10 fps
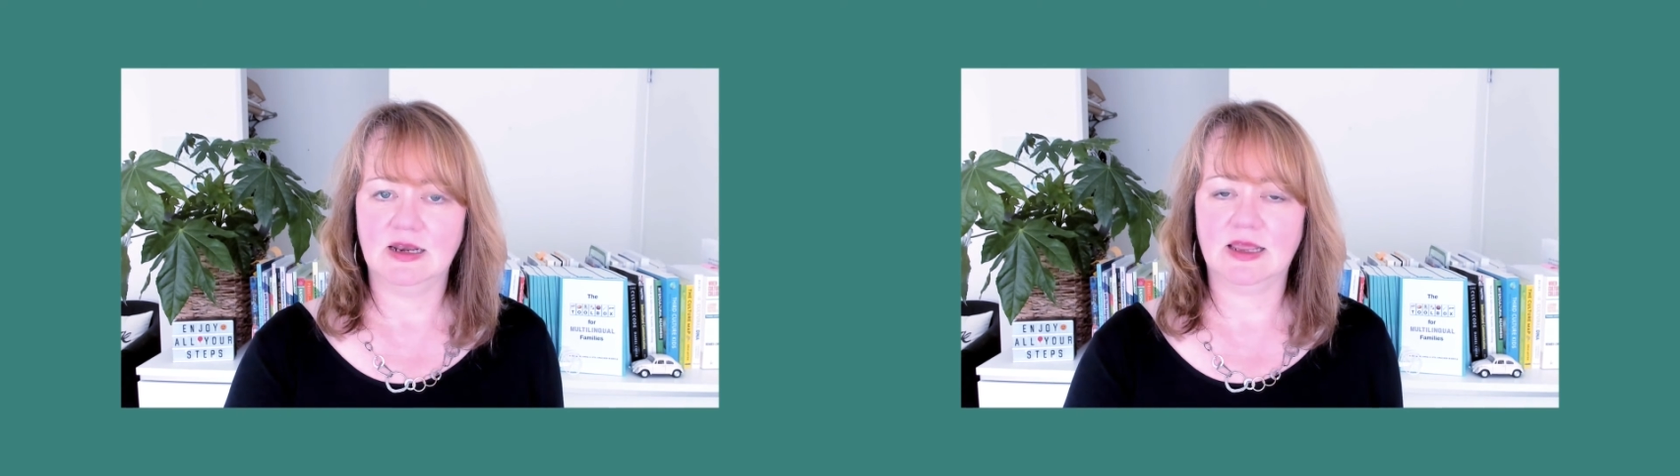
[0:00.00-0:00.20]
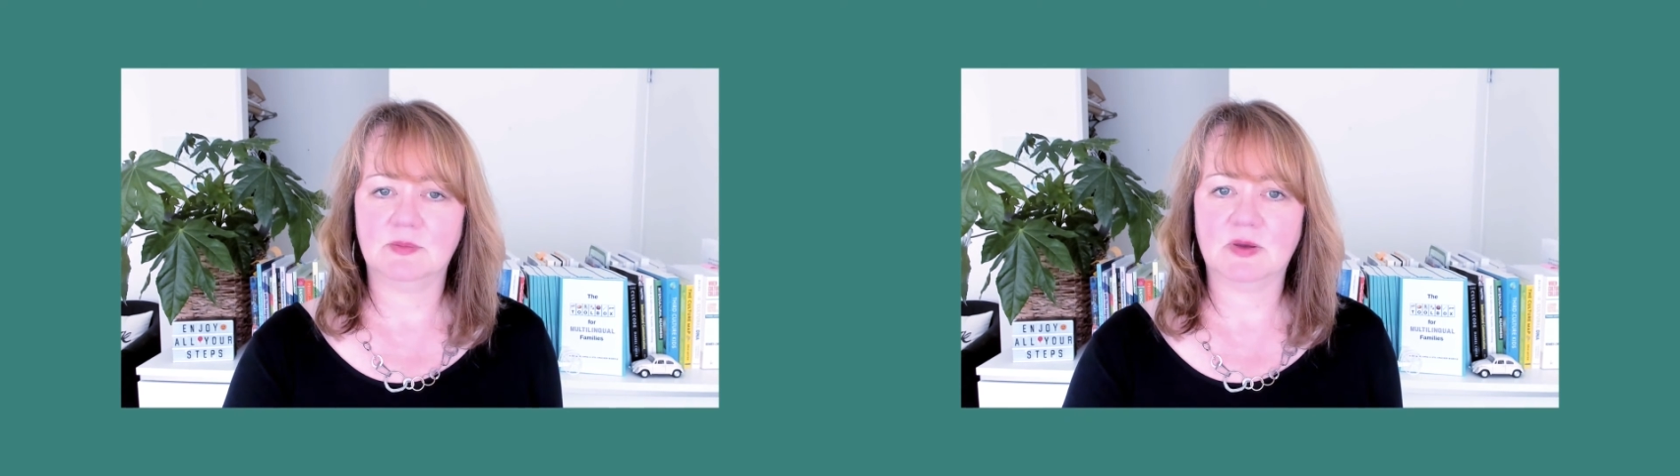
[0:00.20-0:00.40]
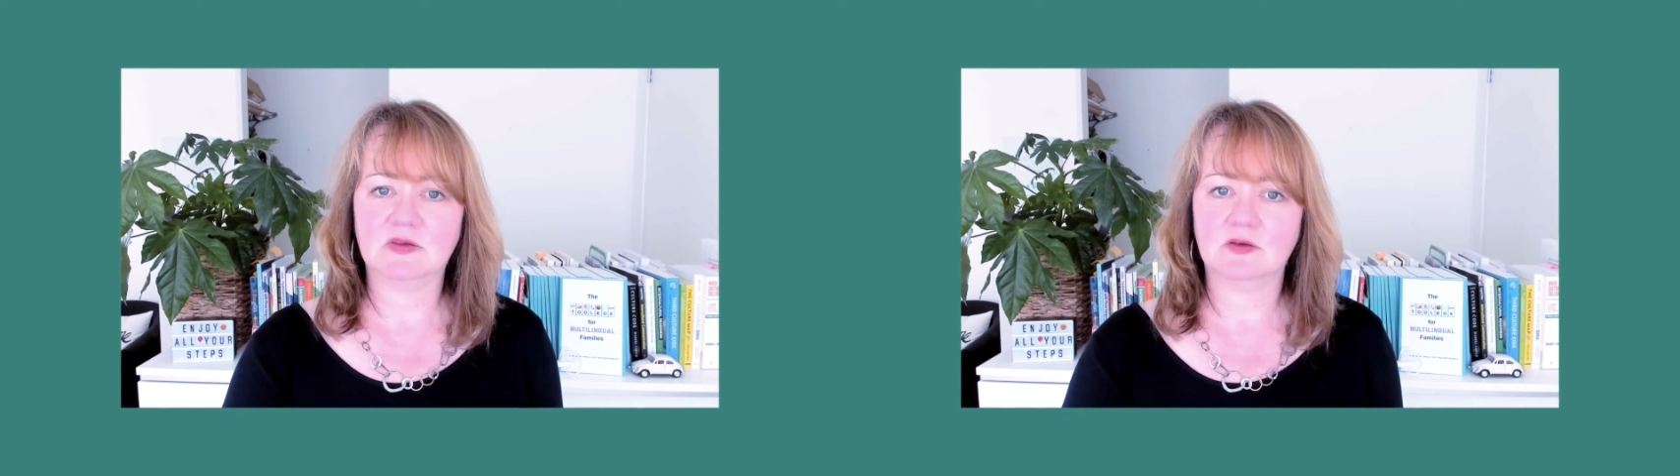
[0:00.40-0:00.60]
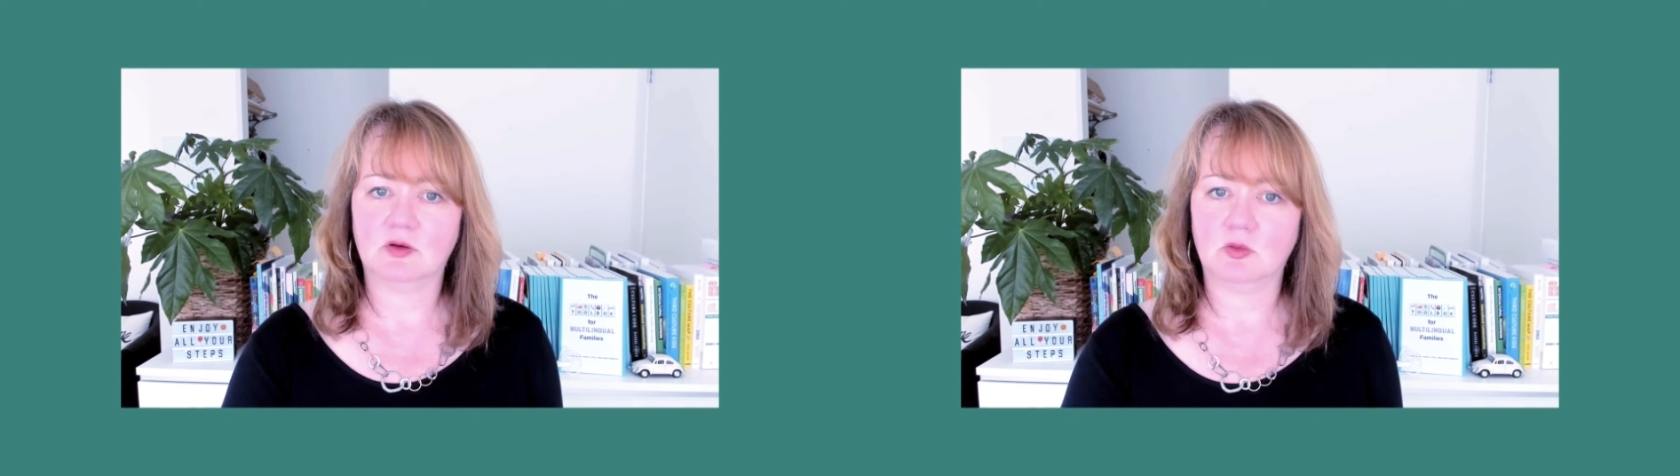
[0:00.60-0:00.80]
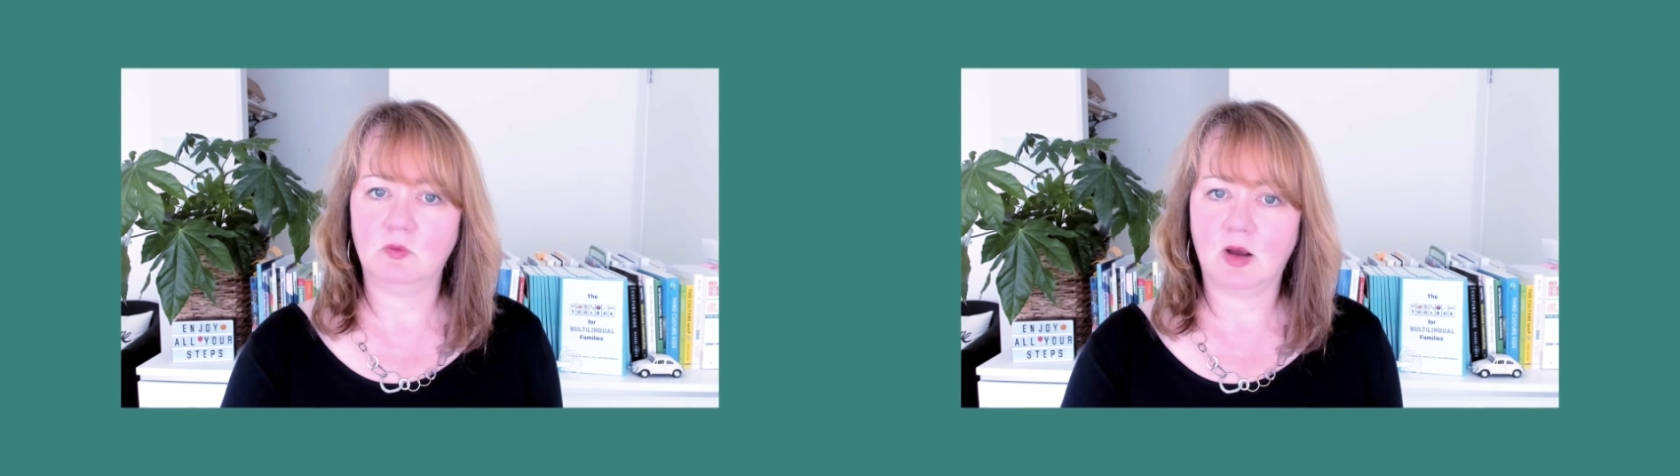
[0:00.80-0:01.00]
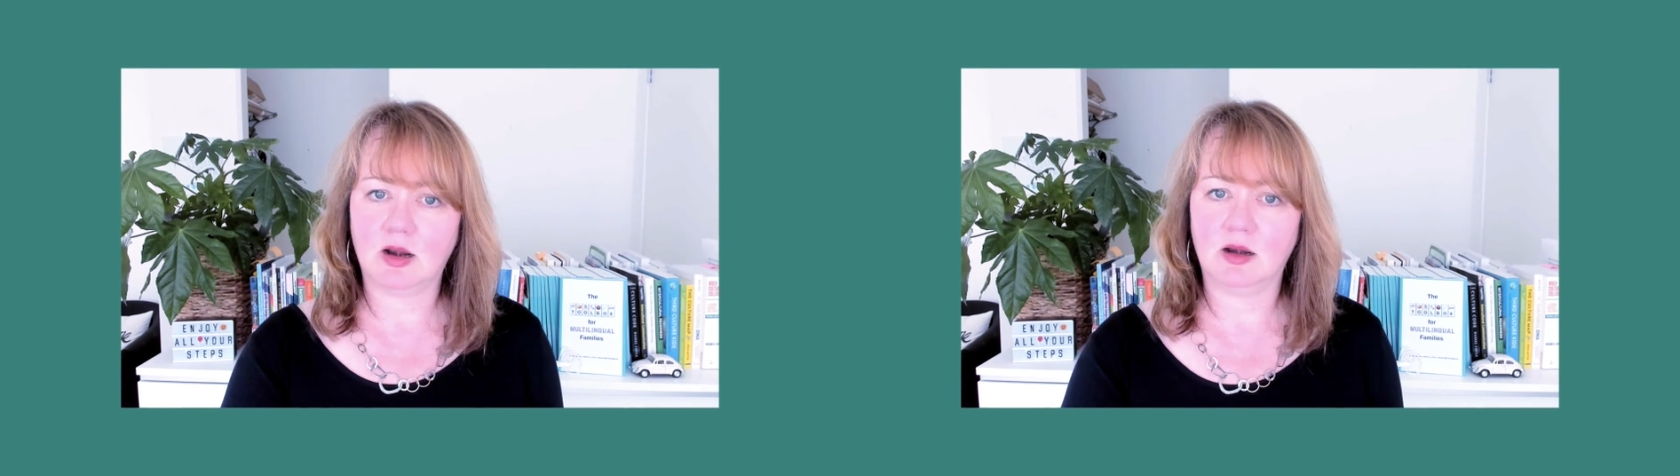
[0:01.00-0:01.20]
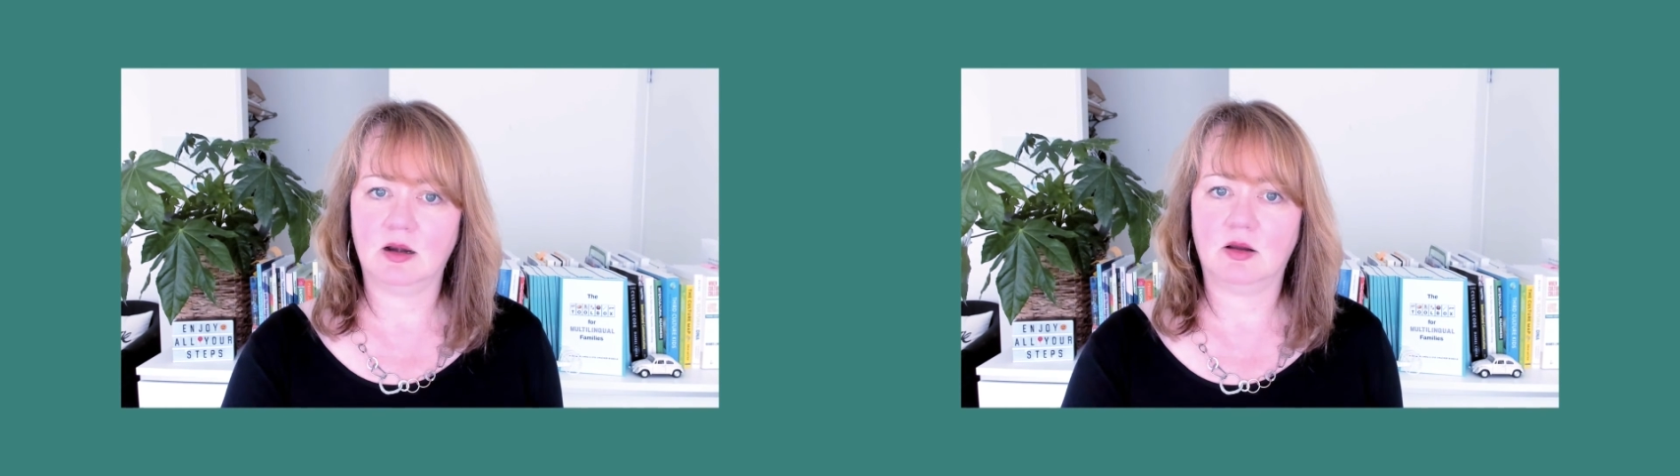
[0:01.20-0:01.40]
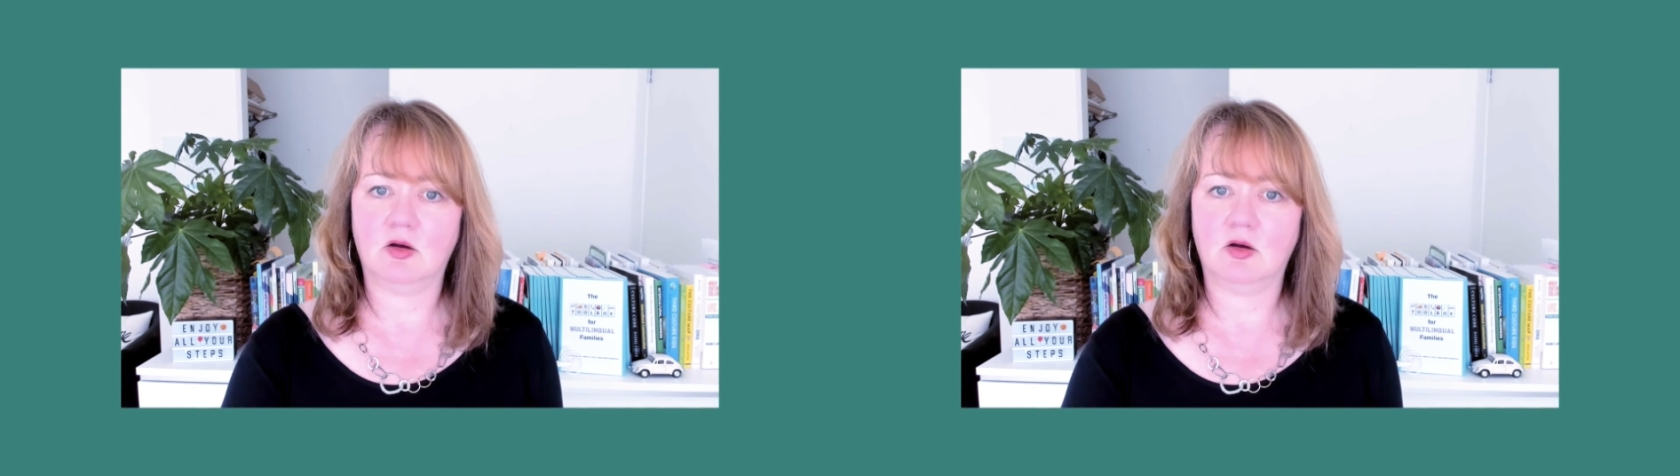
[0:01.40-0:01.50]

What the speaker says: like passing on one